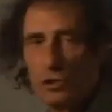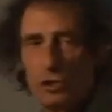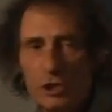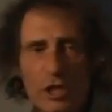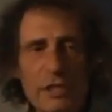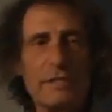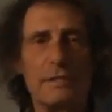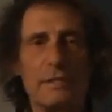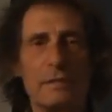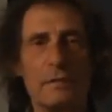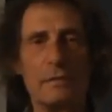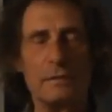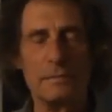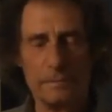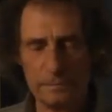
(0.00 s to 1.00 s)
is
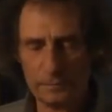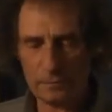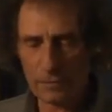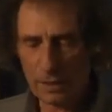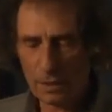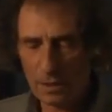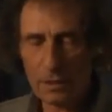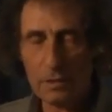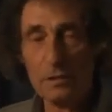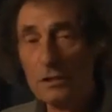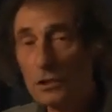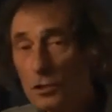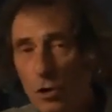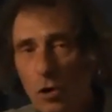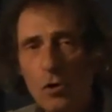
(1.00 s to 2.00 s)
chess.
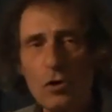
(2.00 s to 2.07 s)
This is